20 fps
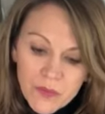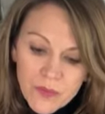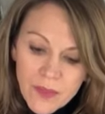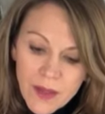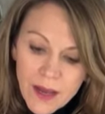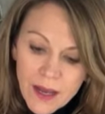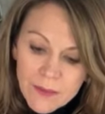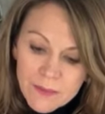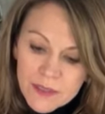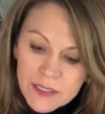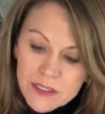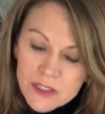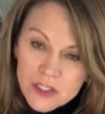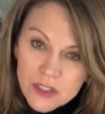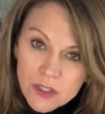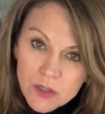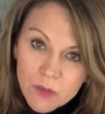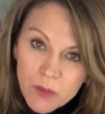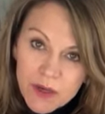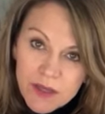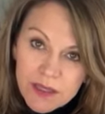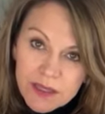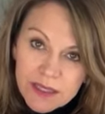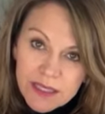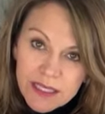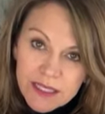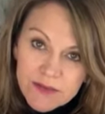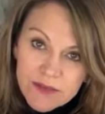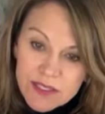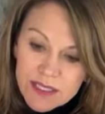I'm gonna turn one of the
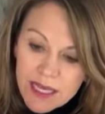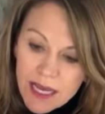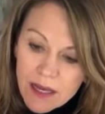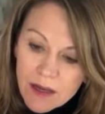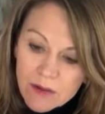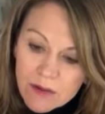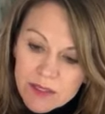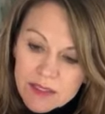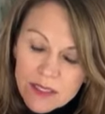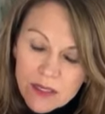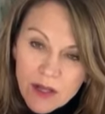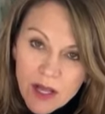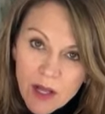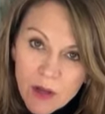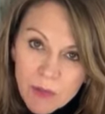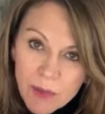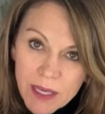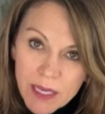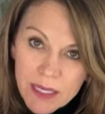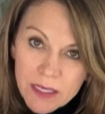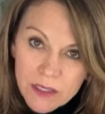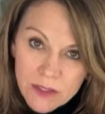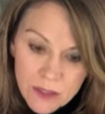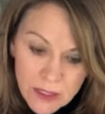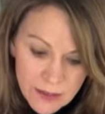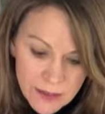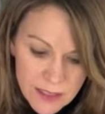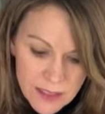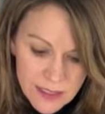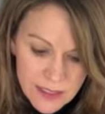leaves down because it'll help anchor on
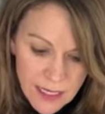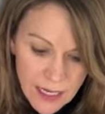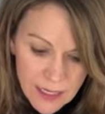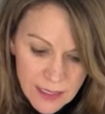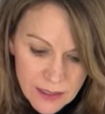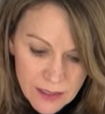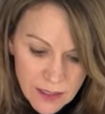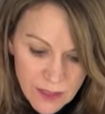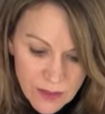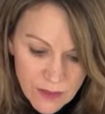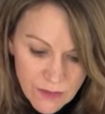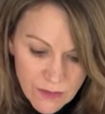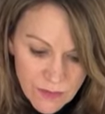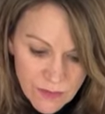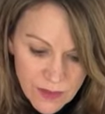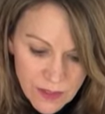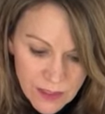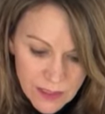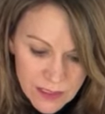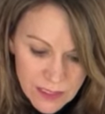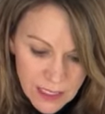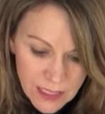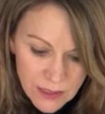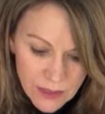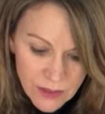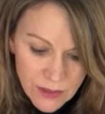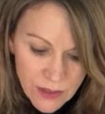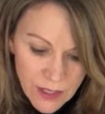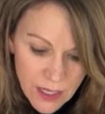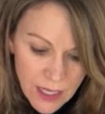the side of the
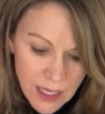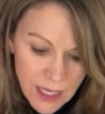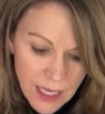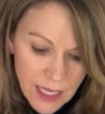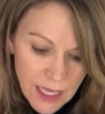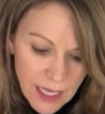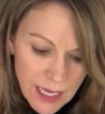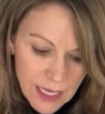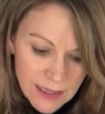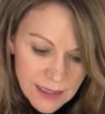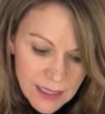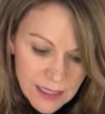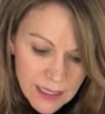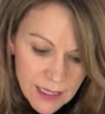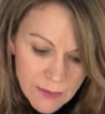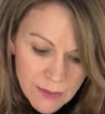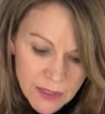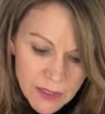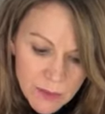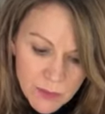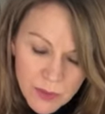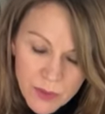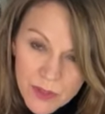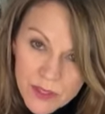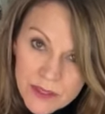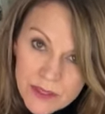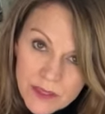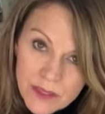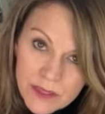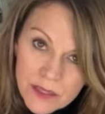container. And then I'm gonna put
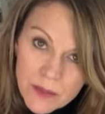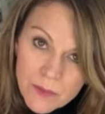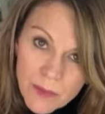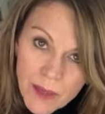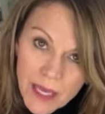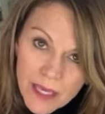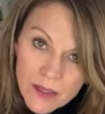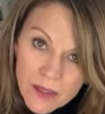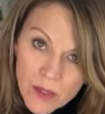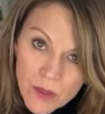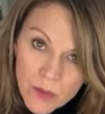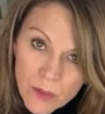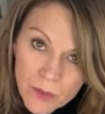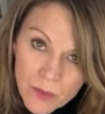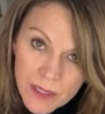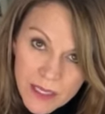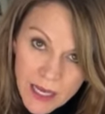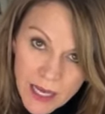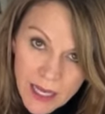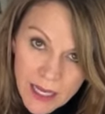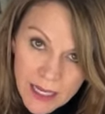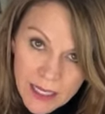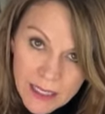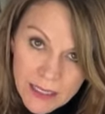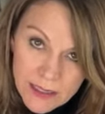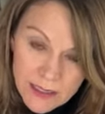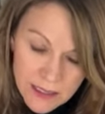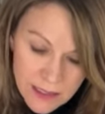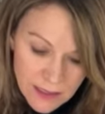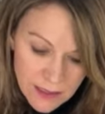the petal
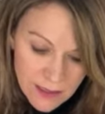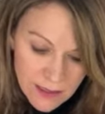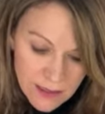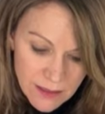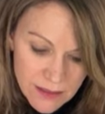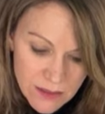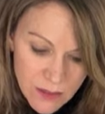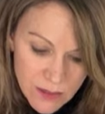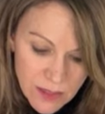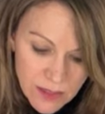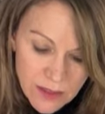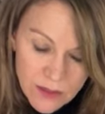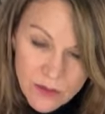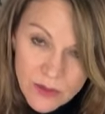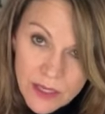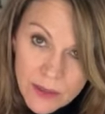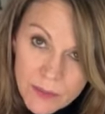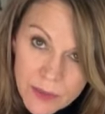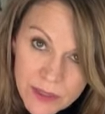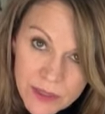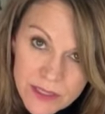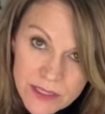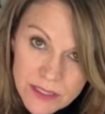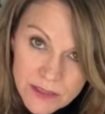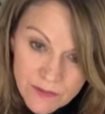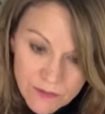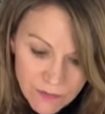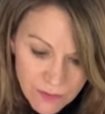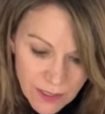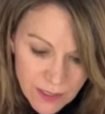behind so that the cranberry is in
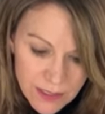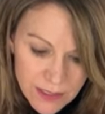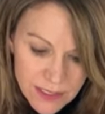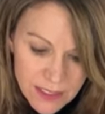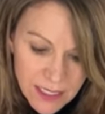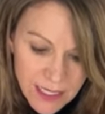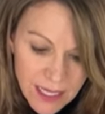front.